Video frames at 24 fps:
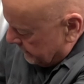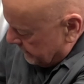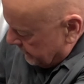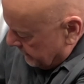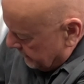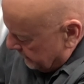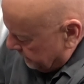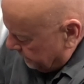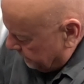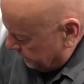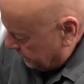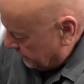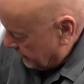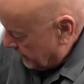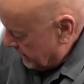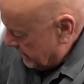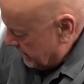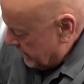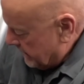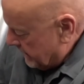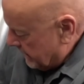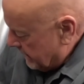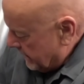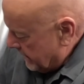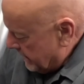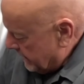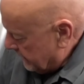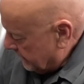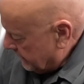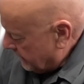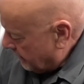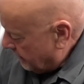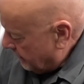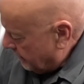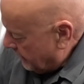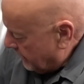this,
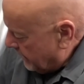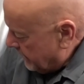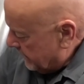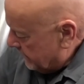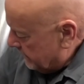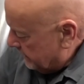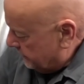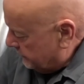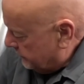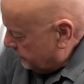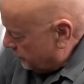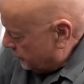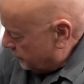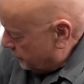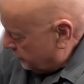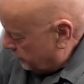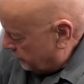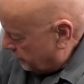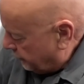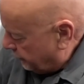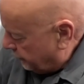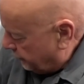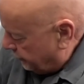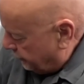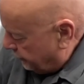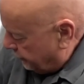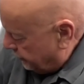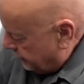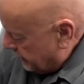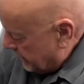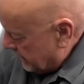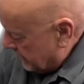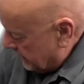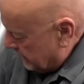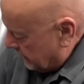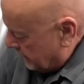and I don't
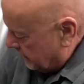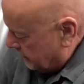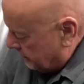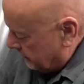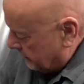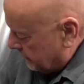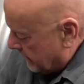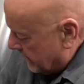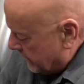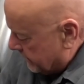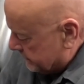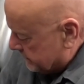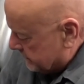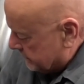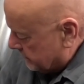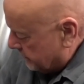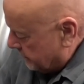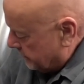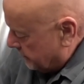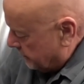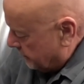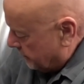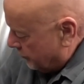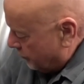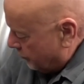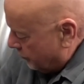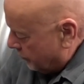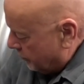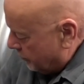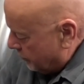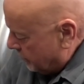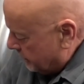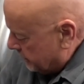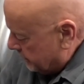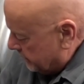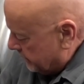think that's going to go
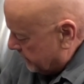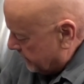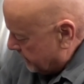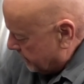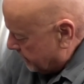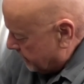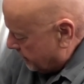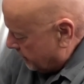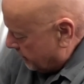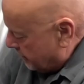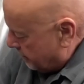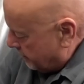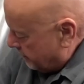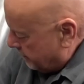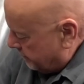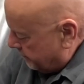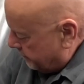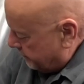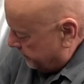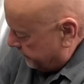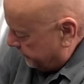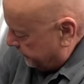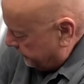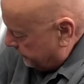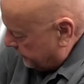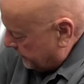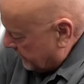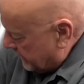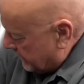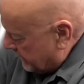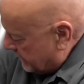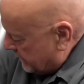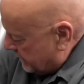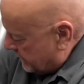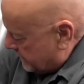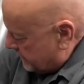on there.
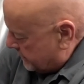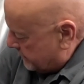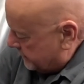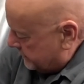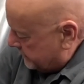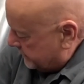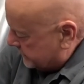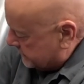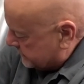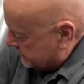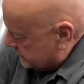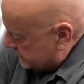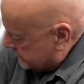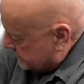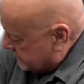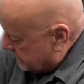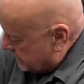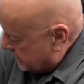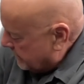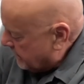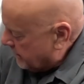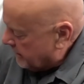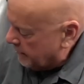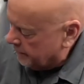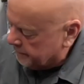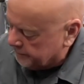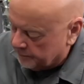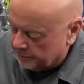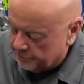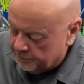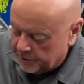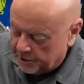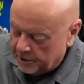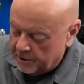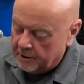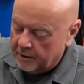This is going to have to
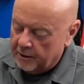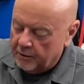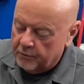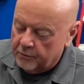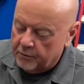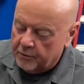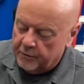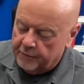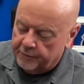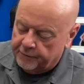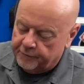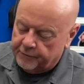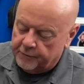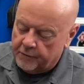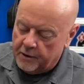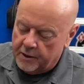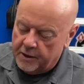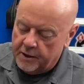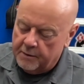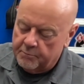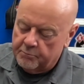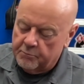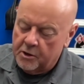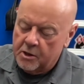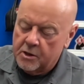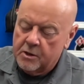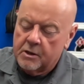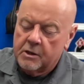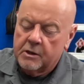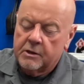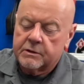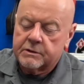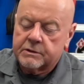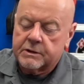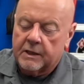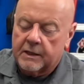be out of the frame.
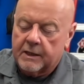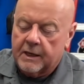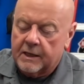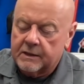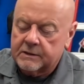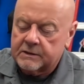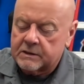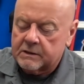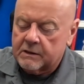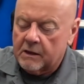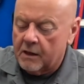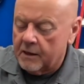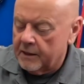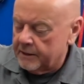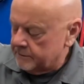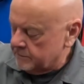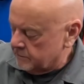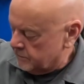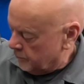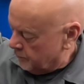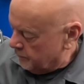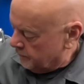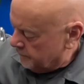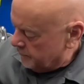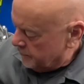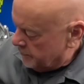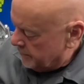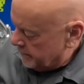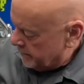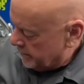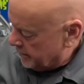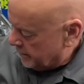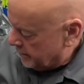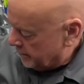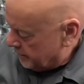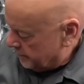So that slides over
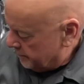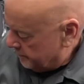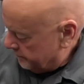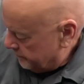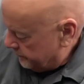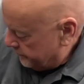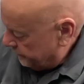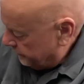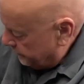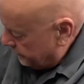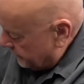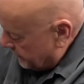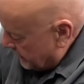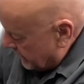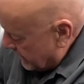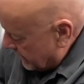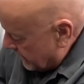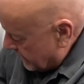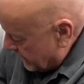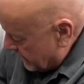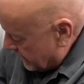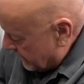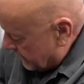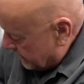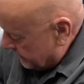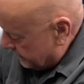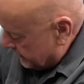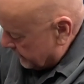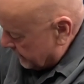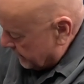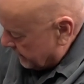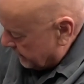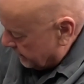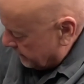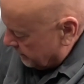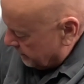there, and
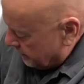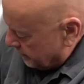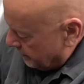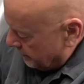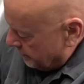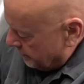then